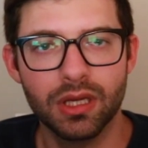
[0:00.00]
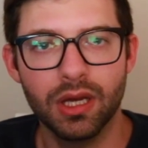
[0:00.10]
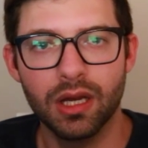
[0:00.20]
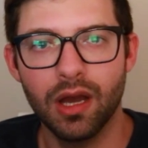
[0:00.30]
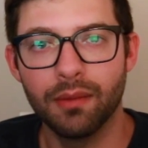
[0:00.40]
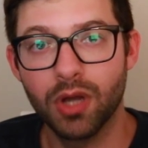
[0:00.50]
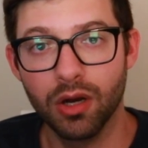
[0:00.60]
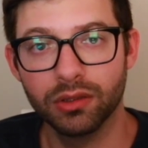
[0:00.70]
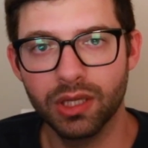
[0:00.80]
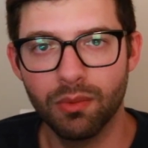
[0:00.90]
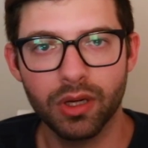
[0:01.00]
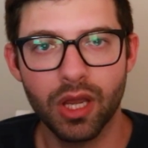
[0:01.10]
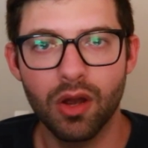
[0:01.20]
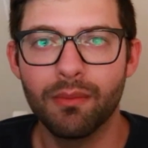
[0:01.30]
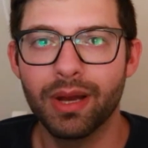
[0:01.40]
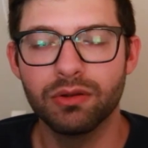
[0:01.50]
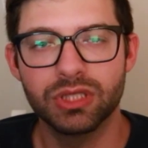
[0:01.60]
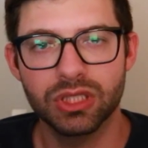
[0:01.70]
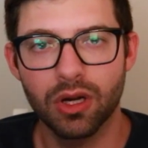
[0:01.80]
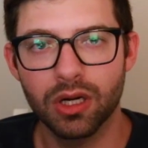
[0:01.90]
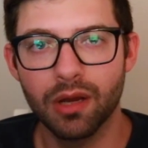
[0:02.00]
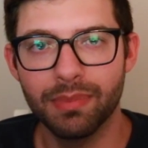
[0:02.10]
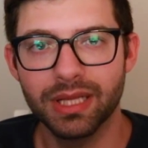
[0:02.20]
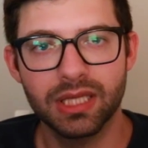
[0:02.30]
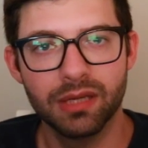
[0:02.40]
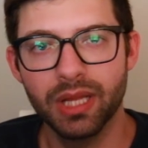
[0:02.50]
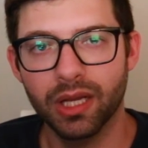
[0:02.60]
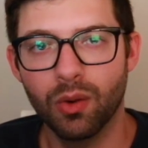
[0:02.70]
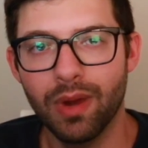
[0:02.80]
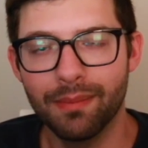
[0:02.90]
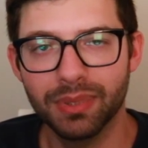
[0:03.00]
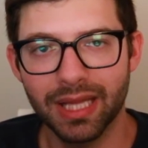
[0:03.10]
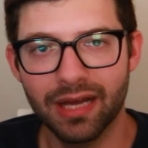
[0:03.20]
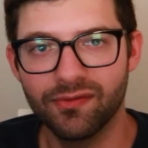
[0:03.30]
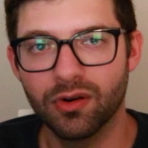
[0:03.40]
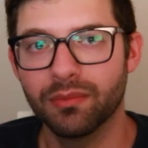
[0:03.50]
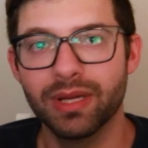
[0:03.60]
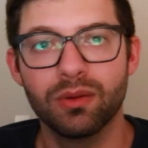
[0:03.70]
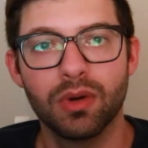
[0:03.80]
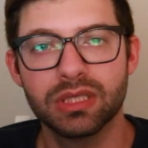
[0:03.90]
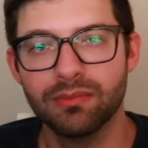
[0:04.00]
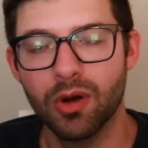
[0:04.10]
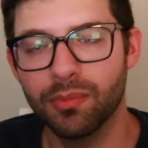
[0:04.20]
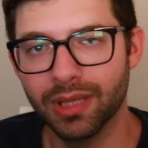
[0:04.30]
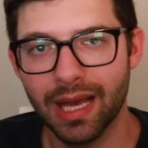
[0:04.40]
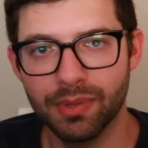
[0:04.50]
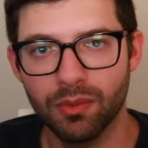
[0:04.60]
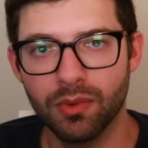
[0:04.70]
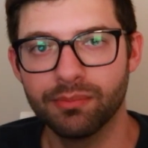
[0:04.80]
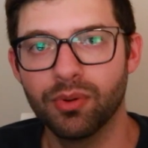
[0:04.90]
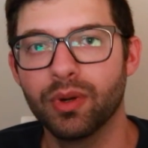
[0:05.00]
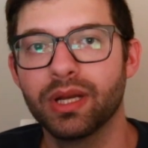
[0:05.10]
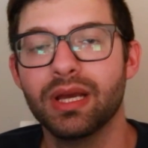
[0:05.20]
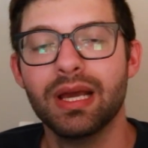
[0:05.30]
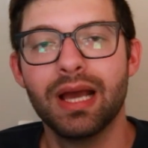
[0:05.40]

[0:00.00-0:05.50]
I'm currently working on my own startup, and it's going to be like a web platform. It was a mobile app at one point.